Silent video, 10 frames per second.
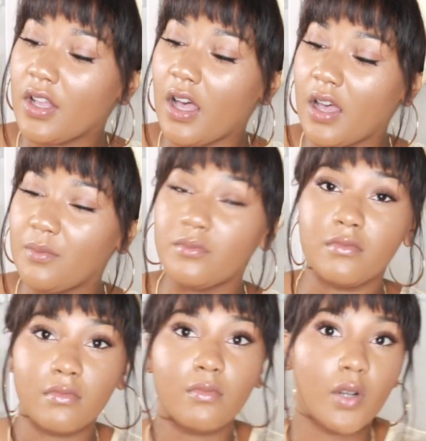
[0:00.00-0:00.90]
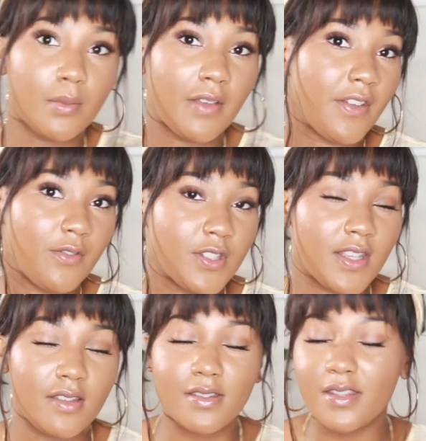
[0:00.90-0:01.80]
One of my favorite
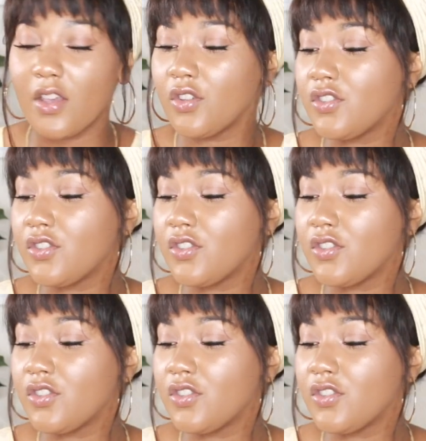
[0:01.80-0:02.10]
scents.